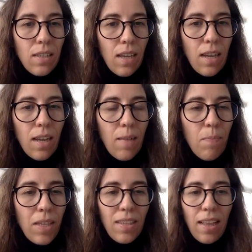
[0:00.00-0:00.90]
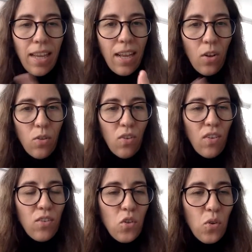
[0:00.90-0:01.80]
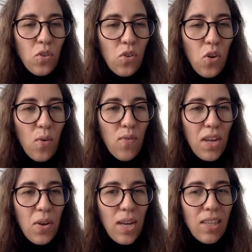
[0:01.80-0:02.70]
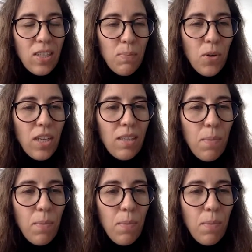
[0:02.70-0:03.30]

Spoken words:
I sadly can't show a video at this point,